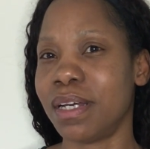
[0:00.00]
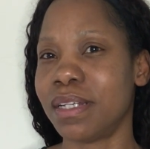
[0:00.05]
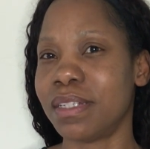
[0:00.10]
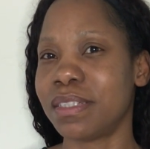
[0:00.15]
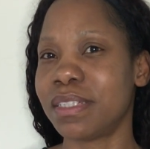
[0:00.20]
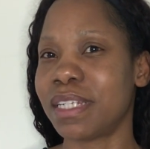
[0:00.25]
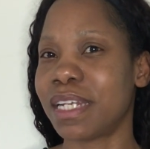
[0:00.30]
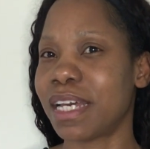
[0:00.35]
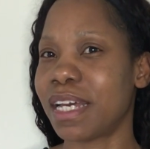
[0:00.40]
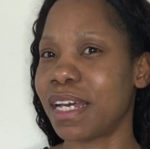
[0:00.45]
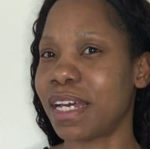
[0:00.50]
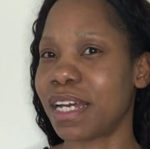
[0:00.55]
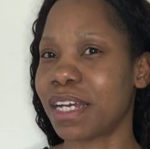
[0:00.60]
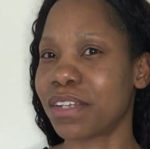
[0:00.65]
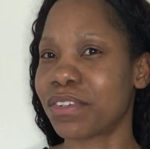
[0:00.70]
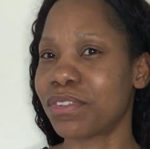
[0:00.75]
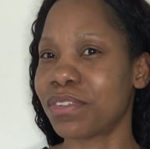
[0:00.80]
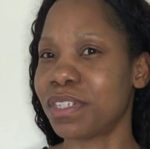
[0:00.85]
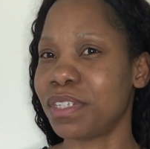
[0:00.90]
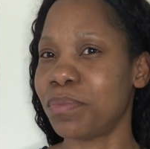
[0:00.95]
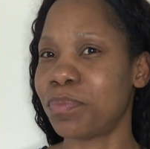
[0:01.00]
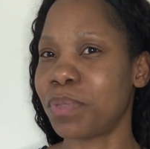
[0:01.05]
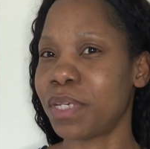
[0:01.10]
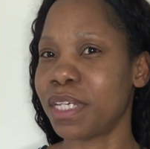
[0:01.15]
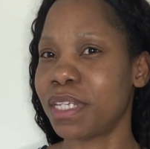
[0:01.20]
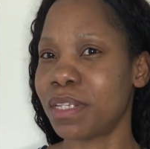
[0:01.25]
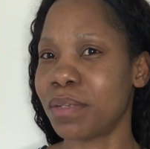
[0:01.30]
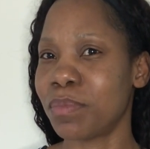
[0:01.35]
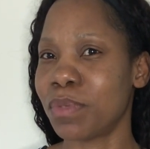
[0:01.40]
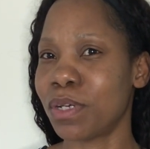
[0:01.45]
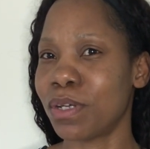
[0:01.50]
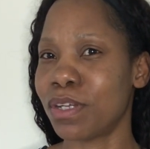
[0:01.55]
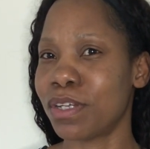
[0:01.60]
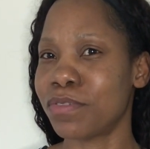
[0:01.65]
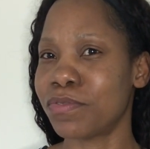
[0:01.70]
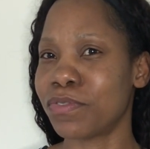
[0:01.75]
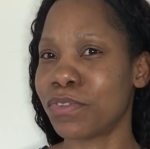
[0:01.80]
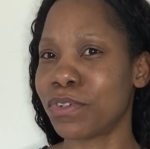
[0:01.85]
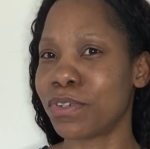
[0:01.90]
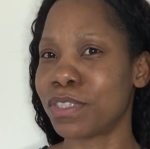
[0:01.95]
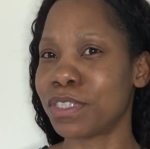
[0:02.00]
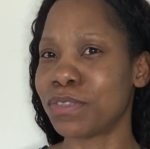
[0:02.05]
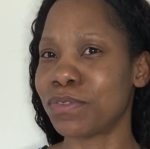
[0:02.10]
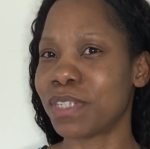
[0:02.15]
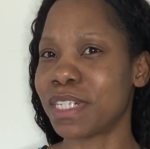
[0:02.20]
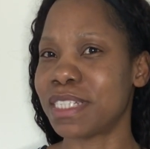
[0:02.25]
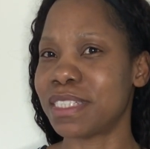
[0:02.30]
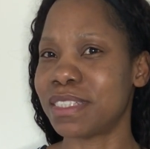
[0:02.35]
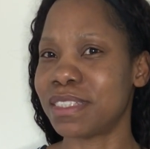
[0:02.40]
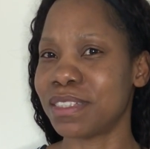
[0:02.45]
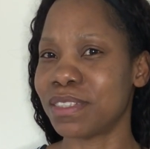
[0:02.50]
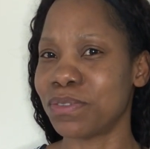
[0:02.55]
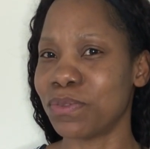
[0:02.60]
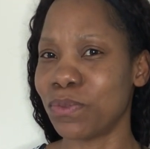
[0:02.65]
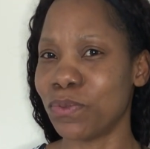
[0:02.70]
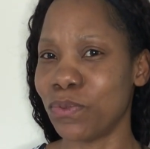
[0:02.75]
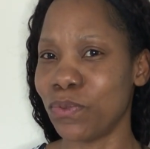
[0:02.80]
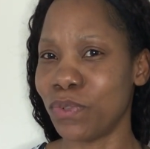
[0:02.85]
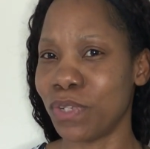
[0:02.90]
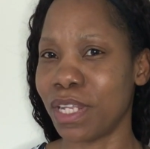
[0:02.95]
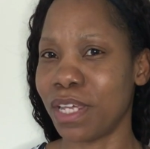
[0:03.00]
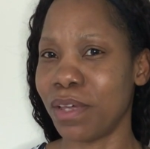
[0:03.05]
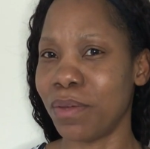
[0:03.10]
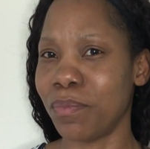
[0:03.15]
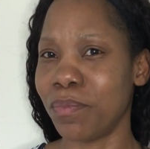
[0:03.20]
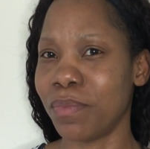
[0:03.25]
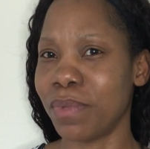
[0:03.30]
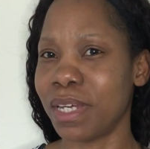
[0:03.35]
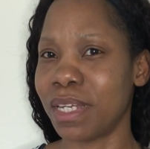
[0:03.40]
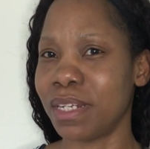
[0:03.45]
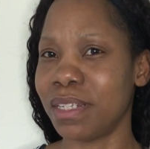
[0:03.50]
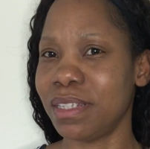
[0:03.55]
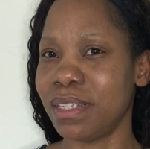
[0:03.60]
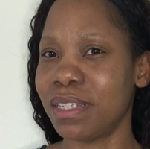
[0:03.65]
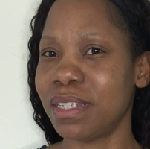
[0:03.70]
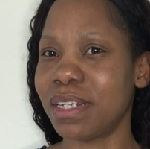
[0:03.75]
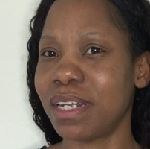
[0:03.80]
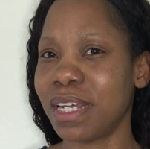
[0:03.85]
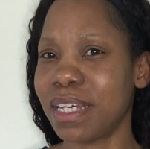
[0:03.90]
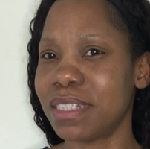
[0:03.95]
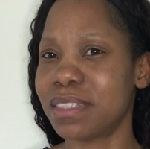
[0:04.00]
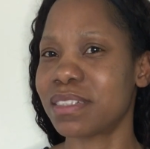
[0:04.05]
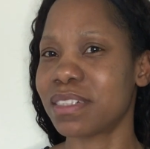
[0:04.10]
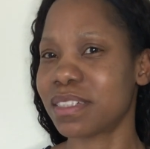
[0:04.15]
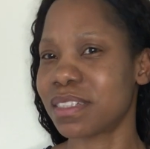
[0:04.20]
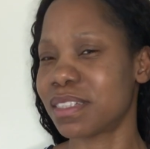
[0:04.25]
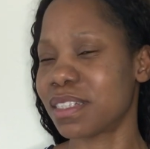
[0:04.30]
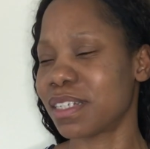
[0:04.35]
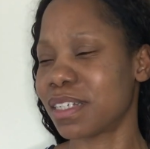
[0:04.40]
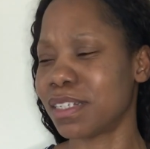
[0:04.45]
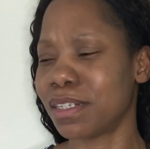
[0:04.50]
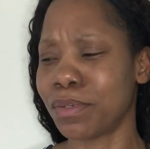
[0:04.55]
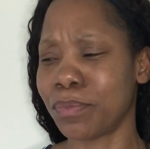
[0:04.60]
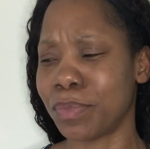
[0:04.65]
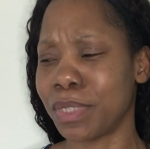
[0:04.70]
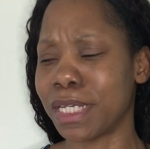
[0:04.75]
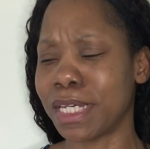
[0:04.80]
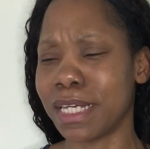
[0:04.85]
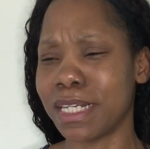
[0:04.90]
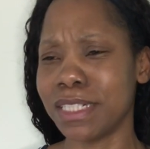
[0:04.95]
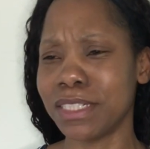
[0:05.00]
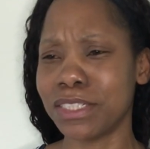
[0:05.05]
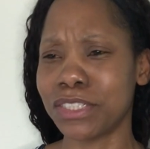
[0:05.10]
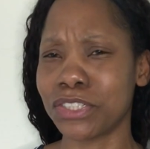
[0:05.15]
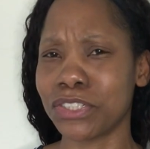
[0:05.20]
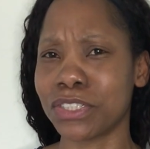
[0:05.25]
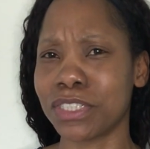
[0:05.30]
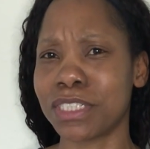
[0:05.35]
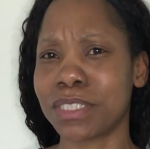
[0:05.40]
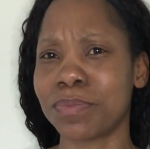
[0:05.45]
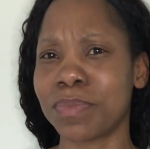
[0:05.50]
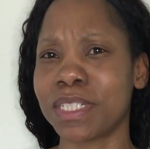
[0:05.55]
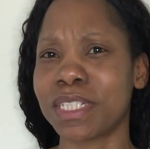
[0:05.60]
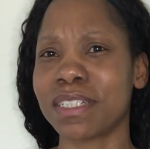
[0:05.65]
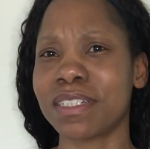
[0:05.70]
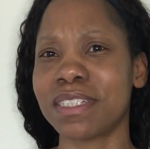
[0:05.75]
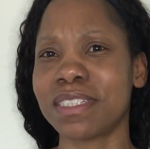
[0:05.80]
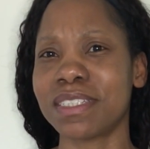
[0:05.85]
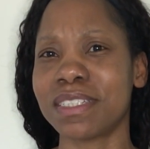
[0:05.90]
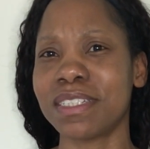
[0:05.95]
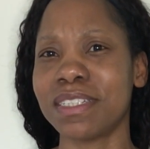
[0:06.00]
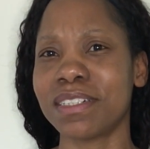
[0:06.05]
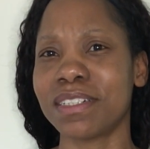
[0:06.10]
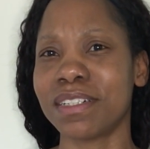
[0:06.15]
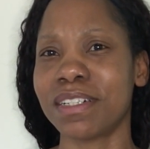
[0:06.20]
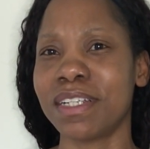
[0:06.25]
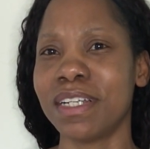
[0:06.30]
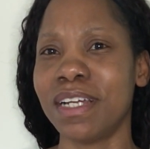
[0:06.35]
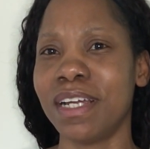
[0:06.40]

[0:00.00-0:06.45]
did I actually pay them off, or do I still owe them? And I started getting a bit anxious, because here